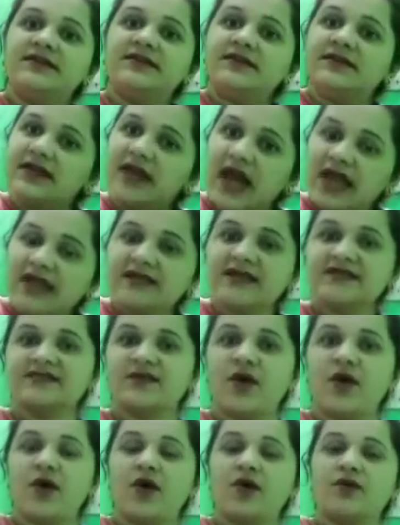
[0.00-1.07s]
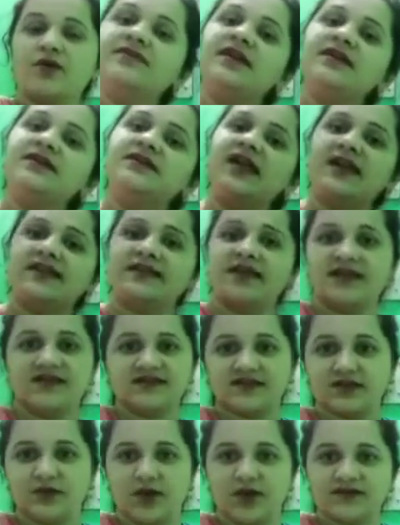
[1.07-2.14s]
light has gone, data
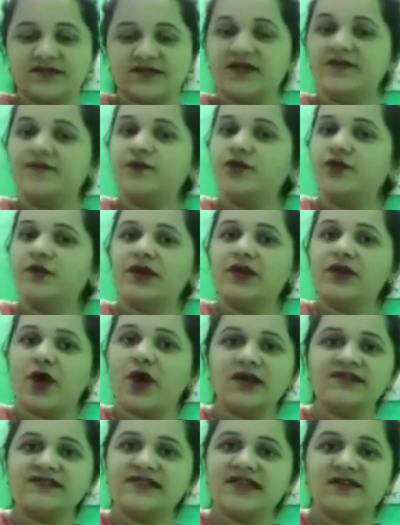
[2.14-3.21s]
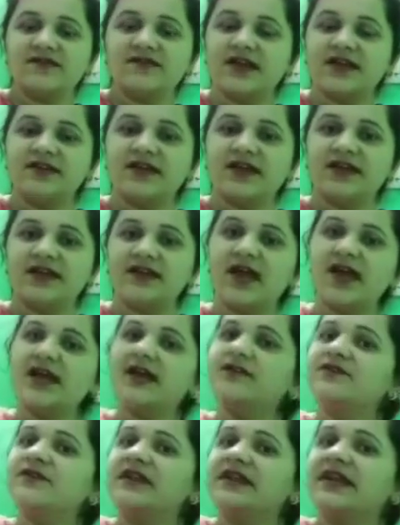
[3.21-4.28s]
is lost. If you will not save that data,
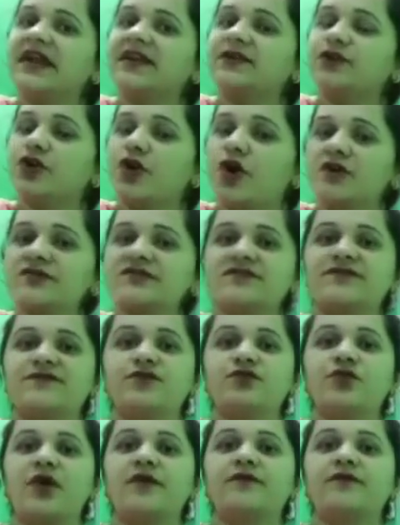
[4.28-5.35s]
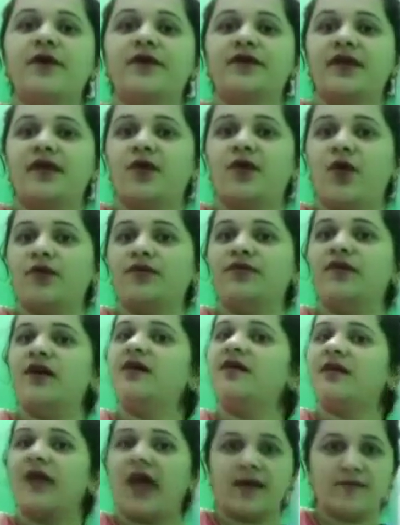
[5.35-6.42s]
it will get lost if you are working on
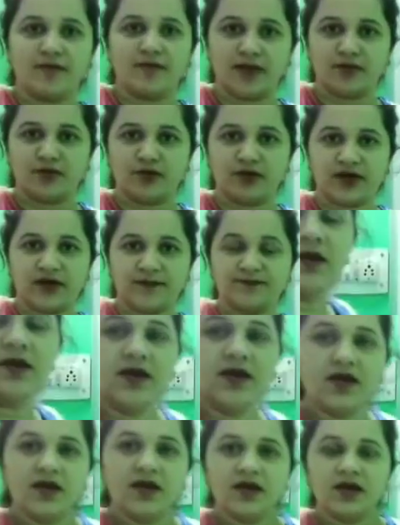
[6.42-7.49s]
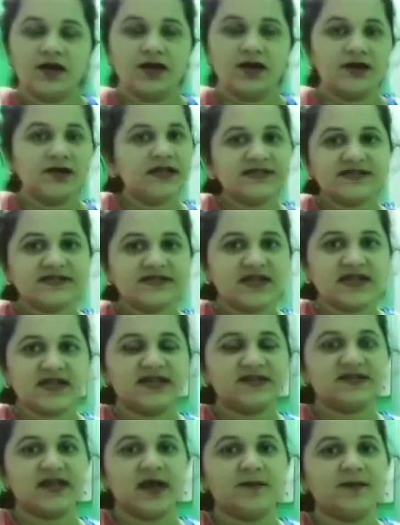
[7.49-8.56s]
the RAM memory. Let's take an
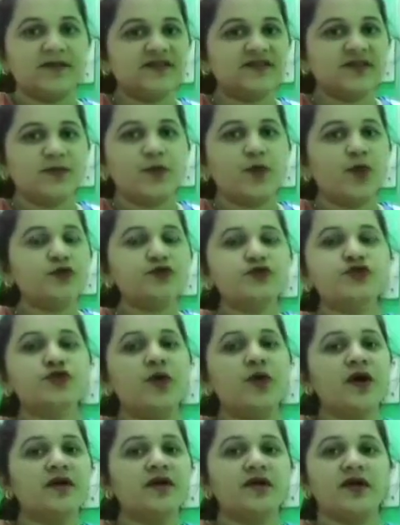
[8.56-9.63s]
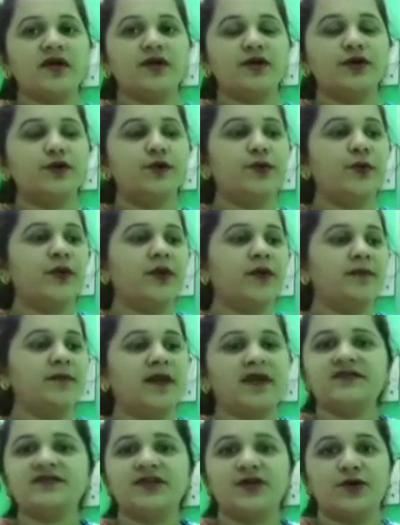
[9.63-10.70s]
example. Suppose you are doing
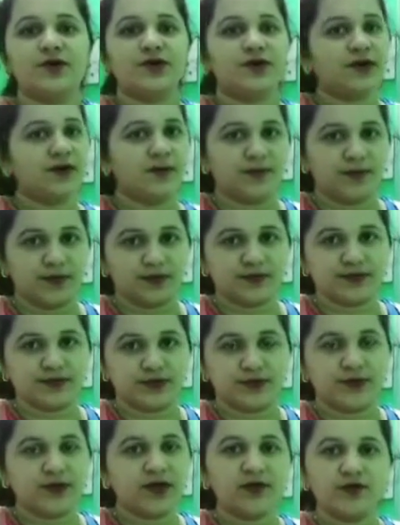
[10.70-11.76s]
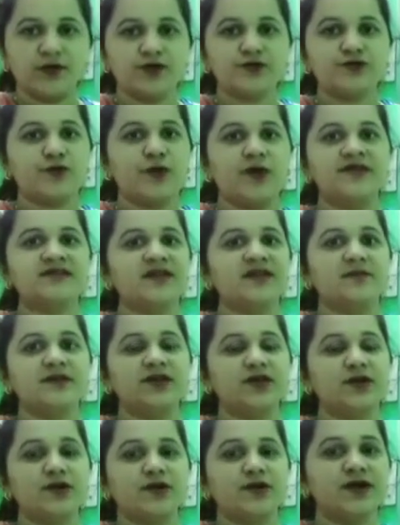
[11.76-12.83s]
painting on a computer. Okay, you are drawing
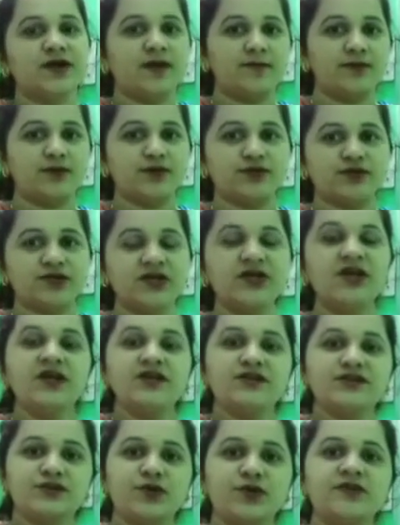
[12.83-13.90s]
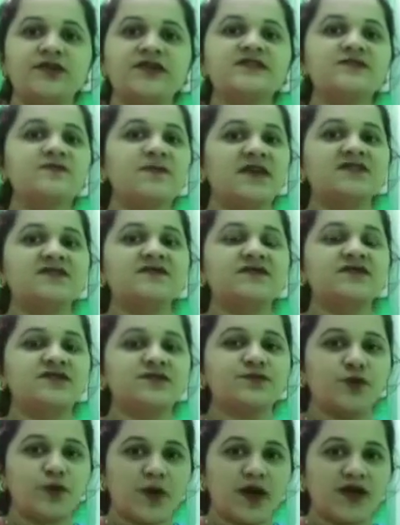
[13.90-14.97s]
something on a computer. So the space which is
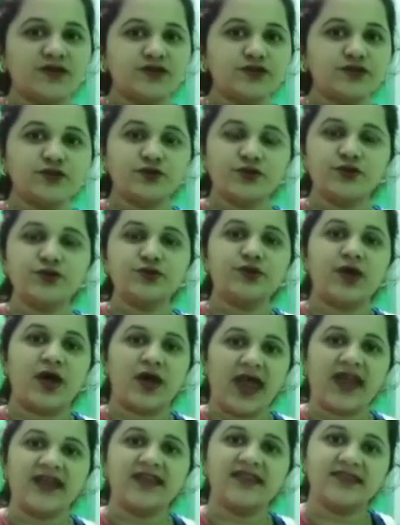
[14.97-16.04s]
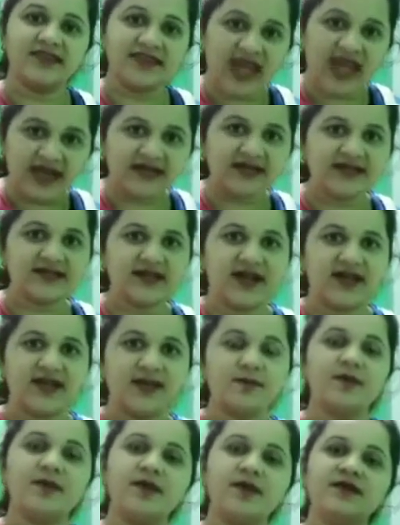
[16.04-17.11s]
provided to you at that
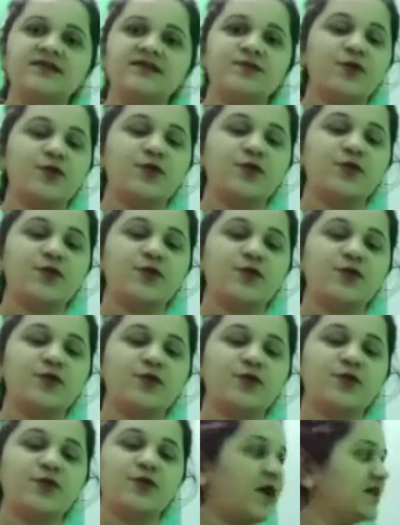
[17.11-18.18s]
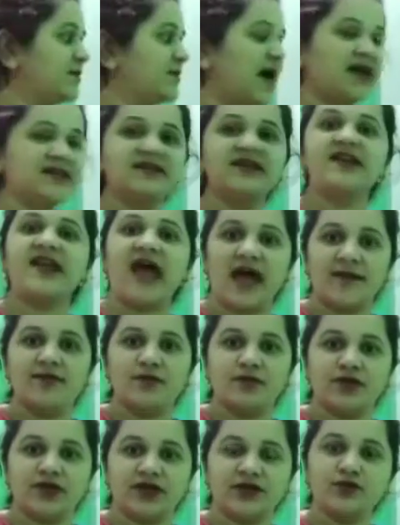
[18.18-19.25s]
time is RAM memory.
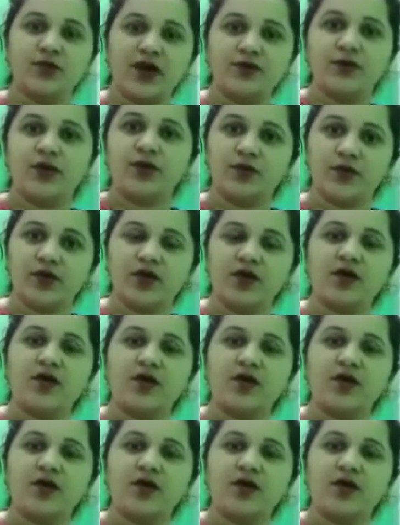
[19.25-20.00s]
You are doing work